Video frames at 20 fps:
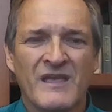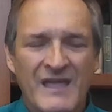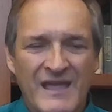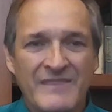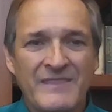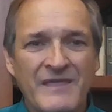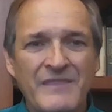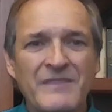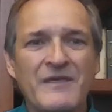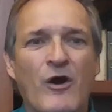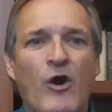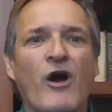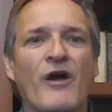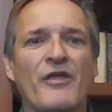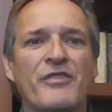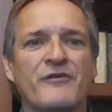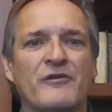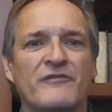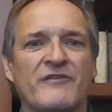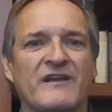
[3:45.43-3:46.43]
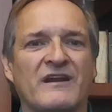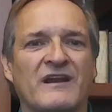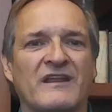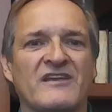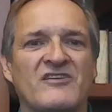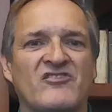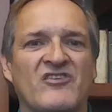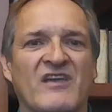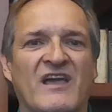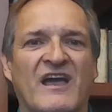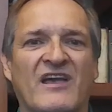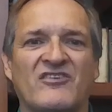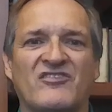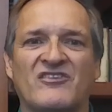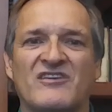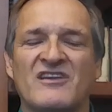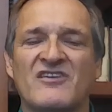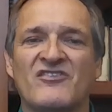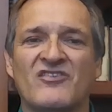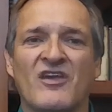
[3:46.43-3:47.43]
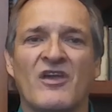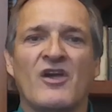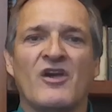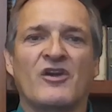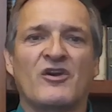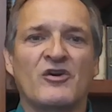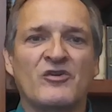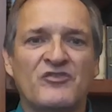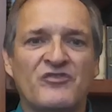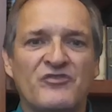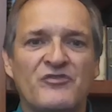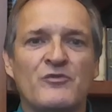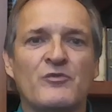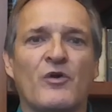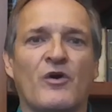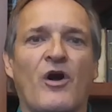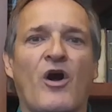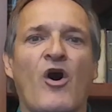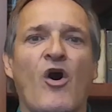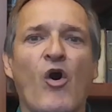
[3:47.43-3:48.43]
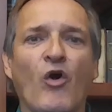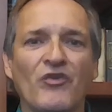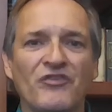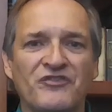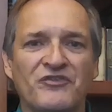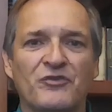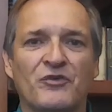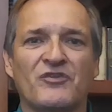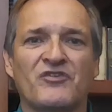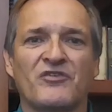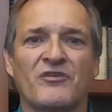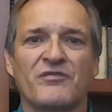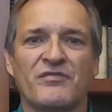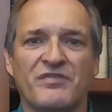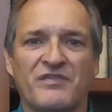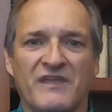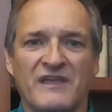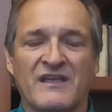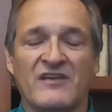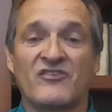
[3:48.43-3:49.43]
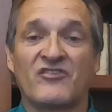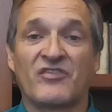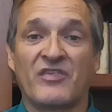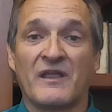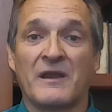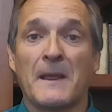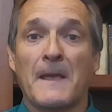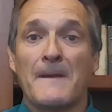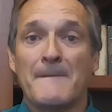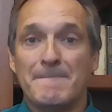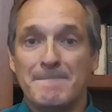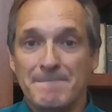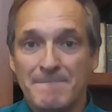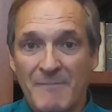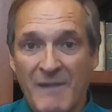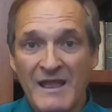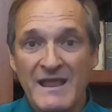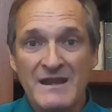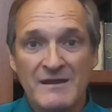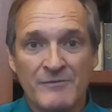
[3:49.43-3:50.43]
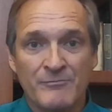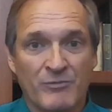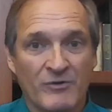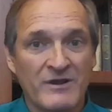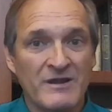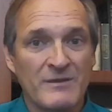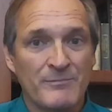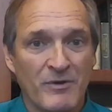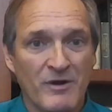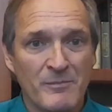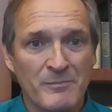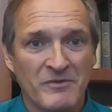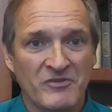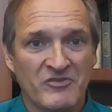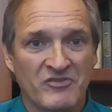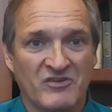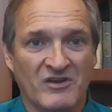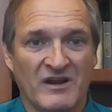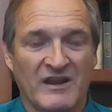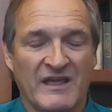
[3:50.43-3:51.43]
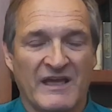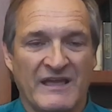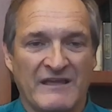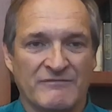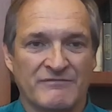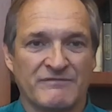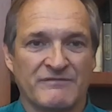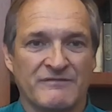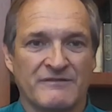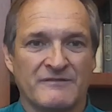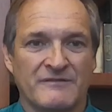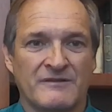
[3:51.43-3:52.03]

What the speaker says: And then the author of Ecclesiastes goes through all sorts of things that might bring purpose to life.